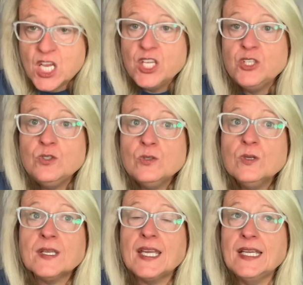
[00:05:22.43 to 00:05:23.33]

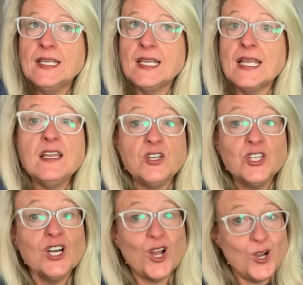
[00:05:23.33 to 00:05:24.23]
You can,
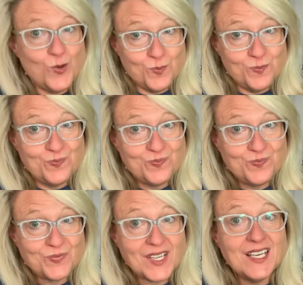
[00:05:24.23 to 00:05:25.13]
you're at home.
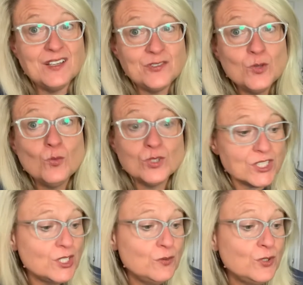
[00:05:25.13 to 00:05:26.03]
And if you want
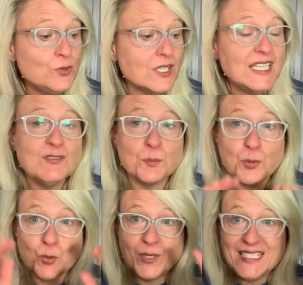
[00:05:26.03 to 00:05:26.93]
to, you can even
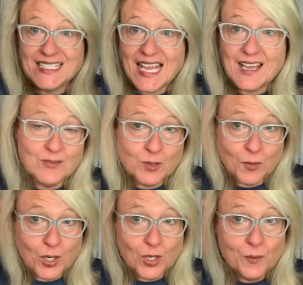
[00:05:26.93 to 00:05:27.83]
have your
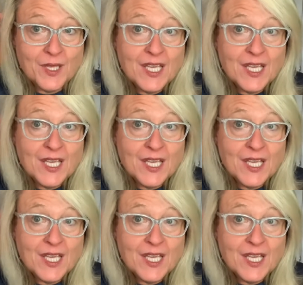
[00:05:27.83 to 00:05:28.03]
mom